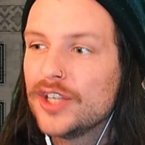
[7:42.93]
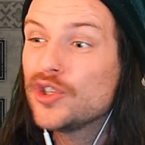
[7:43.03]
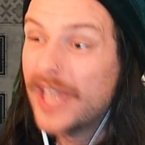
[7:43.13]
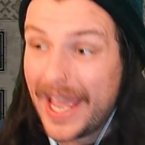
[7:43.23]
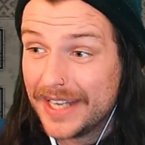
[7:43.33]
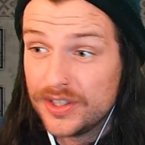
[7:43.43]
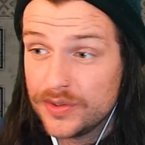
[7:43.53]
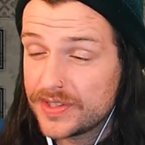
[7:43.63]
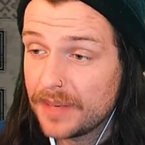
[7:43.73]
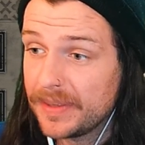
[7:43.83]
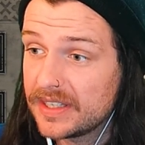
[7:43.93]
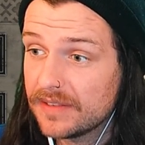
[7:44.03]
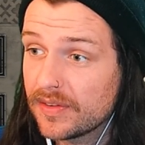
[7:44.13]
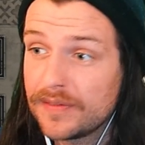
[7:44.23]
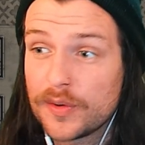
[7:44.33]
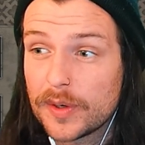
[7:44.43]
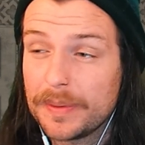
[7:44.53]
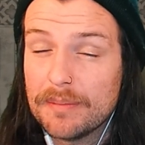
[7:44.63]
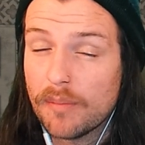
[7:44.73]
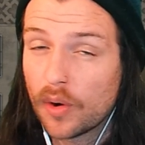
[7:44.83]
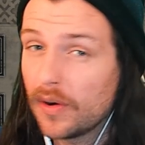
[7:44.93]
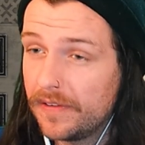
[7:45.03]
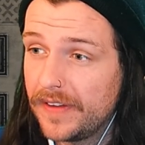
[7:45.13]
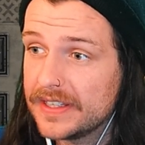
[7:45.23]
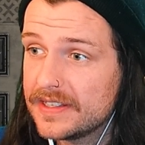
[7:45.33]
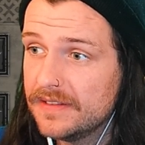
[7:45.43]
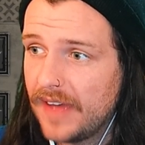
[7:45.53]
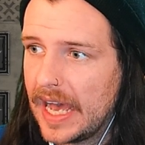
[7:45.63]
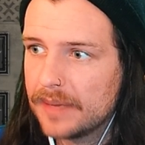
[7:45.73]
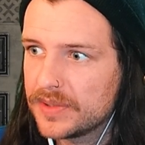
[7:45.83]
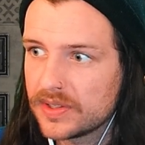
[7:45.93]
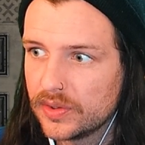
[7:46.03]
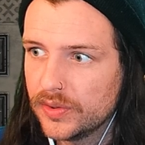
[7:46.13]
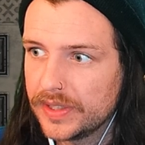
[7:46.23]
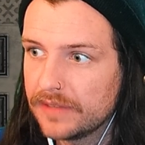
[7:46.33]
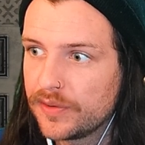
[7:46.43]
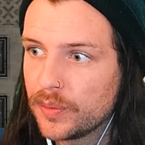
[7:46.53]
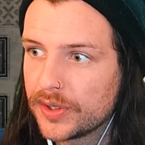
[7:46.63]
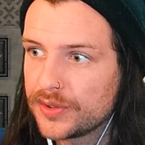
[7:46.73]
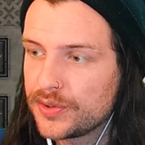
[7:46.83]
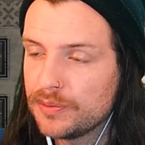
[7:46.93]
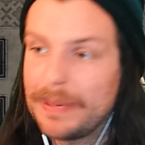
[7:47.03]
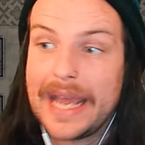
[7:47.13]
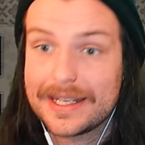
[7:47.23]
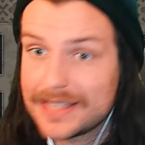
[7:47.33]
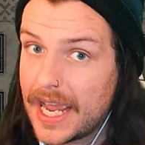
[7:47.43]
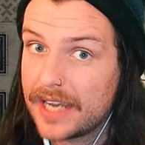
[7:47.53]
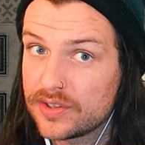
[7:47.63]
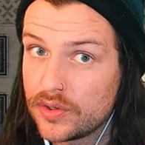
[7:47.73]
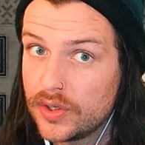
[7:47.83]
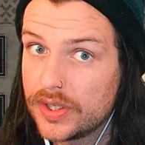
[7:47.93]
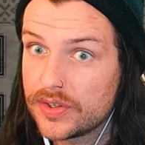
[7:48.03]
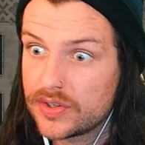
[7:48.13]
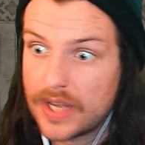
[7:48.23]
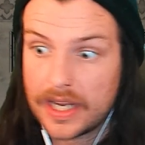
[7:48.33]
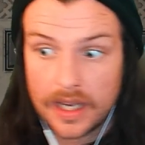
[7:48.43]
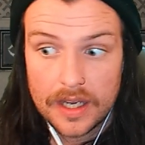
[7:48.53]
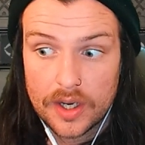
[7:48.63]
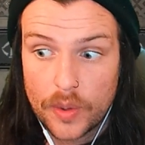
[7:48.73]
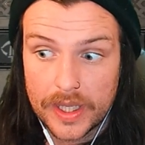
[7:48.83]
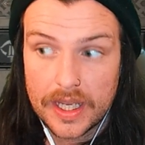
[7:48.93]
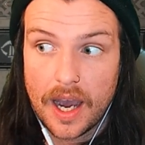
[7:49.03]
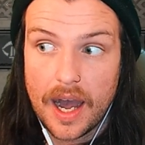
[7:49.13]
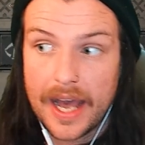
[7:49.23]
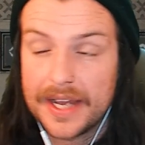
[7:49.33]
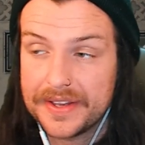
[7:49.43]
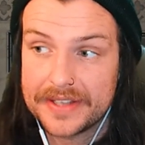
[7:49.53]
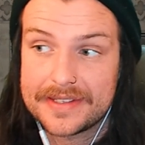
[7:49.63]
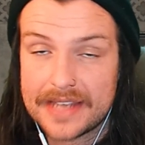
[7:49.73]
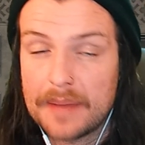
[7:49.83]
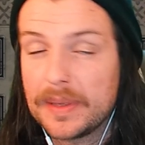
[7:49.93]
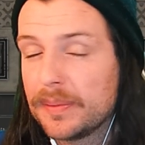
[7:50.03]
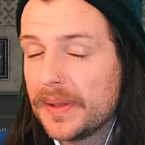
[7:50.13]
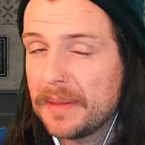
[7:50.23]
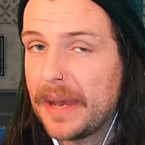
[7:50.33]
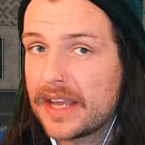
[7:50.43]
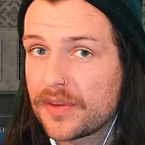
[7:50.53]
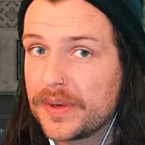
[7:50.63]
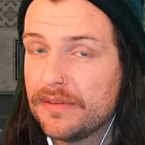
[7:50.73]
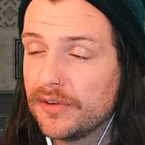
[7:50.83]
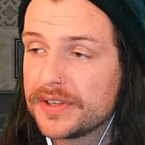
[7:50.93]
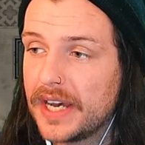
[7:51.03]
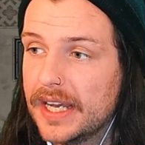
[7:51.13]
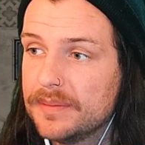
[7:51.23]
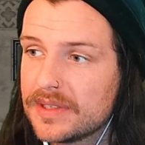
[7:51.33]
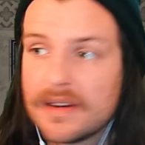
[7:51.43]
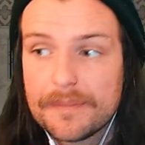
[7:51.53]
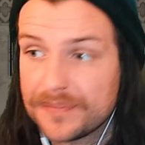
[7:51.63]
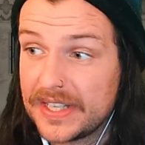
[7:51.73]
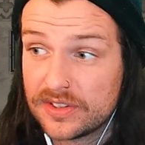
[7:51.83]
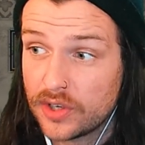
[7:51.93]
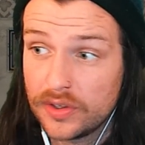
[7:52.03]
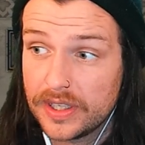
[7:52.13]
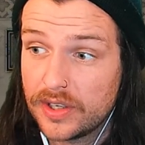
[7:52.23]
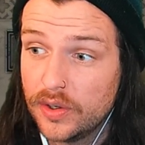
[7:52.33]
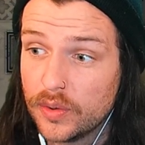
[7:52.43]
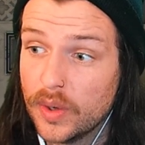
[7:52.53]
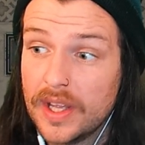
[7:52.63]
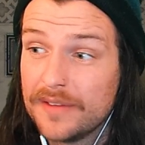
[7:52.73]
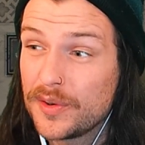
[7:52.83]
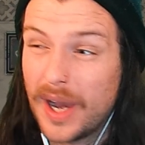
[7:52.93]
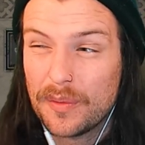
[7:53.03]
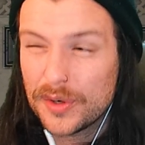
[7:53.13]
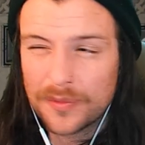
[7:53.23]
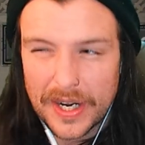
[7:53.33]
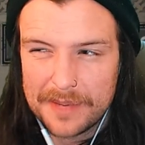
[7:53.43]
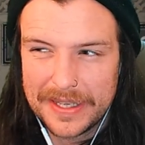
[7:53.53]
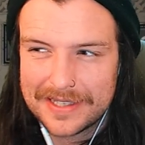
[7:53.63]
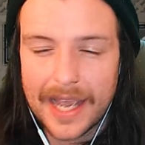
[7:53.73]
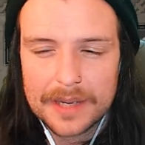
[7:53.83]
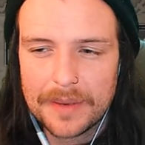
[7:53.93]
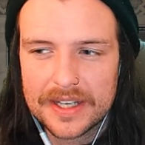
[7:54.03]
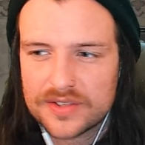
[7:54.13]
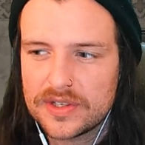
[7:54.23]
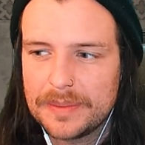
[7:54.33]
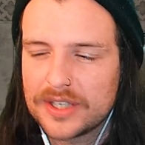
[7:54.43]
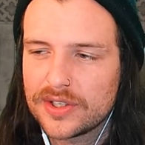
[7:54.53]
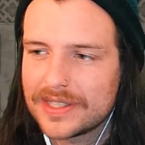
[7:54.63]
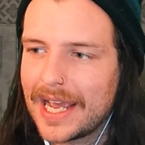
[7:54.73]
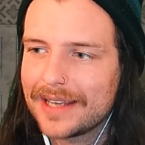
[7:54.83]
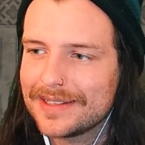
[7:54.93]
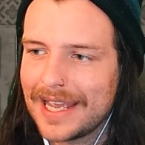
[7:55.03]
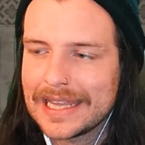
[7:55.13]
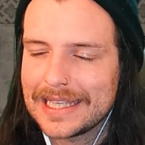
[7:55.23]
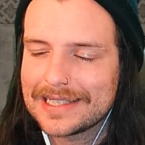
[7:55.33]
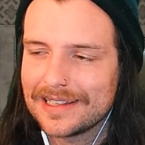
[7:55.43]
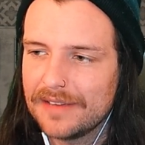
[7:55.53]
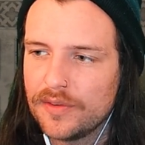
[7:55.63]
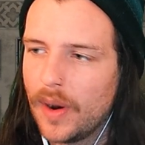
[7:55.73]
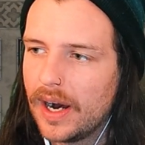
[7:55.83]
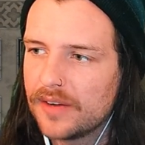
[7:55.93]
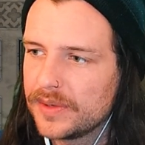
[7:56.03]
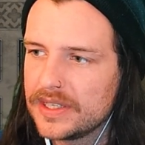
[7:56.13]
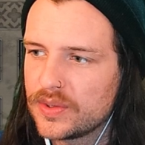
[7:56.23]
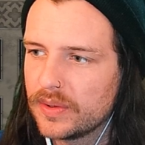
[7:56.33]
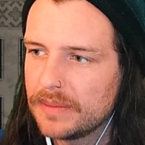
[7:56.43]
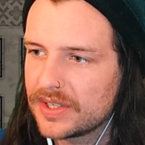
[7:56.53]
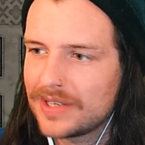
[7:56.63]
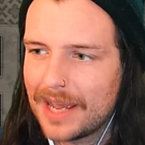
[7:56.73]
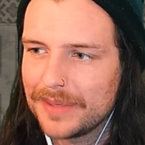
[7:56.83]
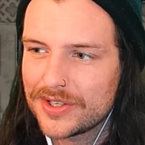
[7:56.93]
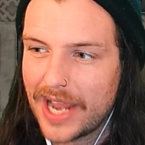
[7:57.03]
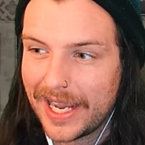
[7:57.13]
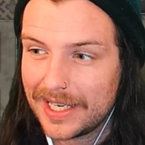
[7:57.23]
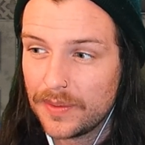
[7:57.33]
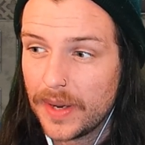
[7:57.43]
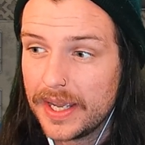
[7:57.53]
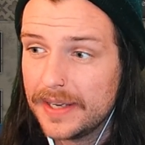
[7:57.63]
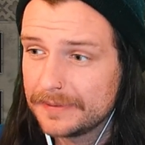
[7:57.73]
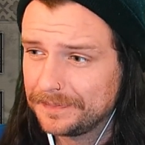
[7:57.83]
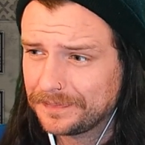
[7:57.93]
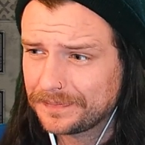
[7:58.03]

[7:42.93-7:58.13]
You can use something different if you want to be more offensive. Absolutely. If you want to do back attack, so you can just like quickly hide and then stab people in the back 3 or 4 times. That's totally cool. I wouldn't recommend dagger mastery because your daggers at this level aren't really doing much damage anyway.